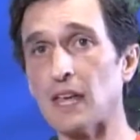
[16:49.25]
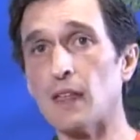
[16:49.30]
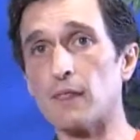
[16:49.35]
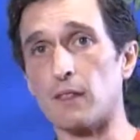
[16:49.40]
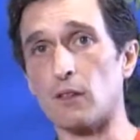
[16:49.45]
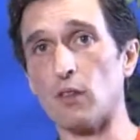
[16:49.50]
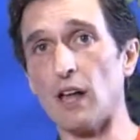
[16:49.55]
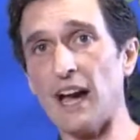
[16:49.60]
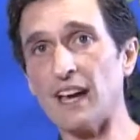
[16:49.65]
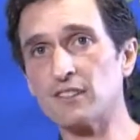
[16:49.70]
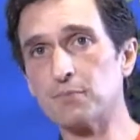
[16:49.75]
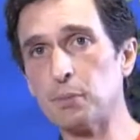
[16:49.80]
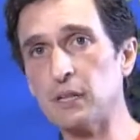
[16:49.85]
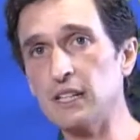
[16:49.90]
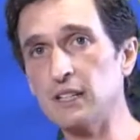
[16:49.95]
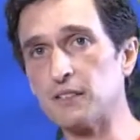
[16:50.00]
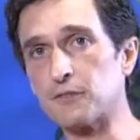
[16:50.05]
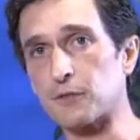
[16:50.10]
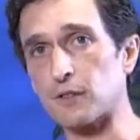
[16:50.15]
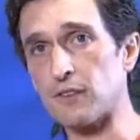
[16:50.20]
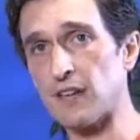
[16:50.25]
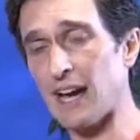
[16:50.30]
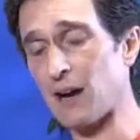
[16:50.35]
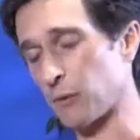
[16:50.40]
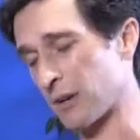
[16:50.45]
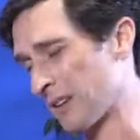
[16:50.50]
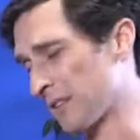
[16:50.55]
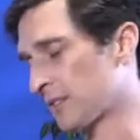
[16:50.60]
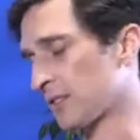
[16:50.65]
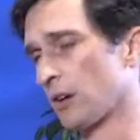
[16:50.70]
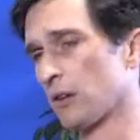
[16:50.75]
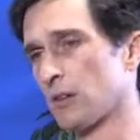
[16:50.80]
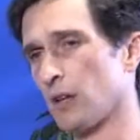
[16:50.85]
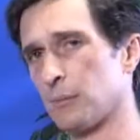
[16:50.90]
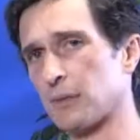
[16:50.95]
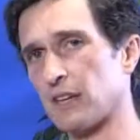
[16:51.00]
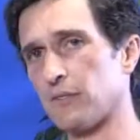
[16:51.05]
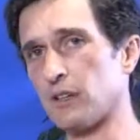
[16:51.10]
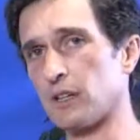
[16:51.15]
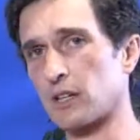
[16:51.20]
The last piece for that one, and so let
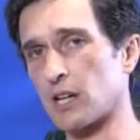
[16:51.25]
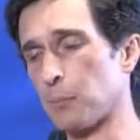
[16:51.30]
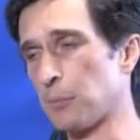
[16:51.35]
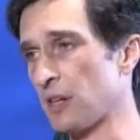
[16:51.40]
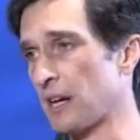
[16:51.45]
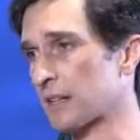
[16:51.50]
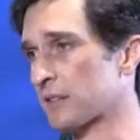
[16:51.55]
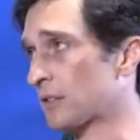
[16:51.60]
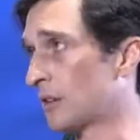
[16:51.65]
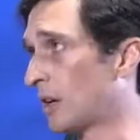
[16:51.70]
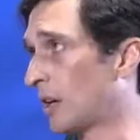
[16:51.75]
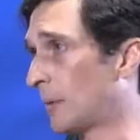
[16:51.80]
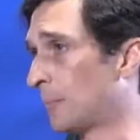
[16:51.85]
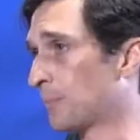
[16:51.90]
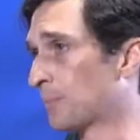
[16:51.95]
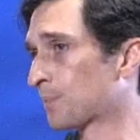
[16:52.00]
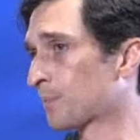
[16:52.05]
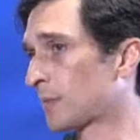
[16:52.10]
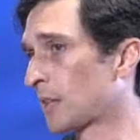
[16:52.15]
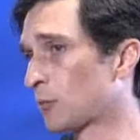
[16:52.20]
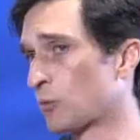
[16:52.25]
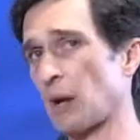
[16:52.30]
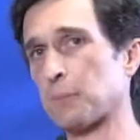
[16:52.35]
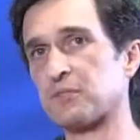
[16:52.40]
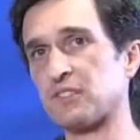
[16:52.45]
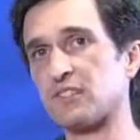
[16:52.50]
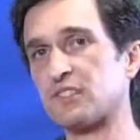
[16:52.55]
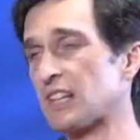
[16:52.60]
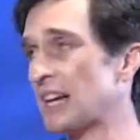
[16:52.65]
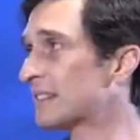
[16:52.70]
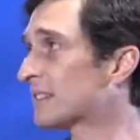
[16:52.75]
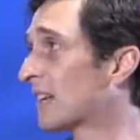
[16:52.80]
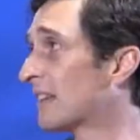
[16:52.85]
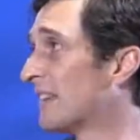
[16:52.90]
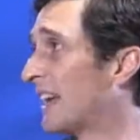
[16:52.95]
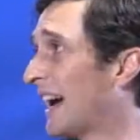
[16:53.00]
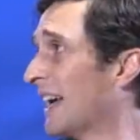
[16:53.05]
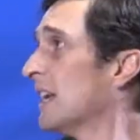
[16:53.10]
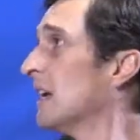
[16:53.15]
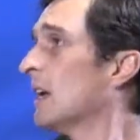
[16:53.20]
me give you a couple reps and sets on
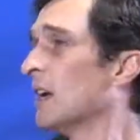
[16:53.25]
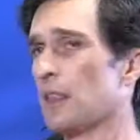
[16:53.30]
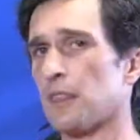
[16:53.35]
that.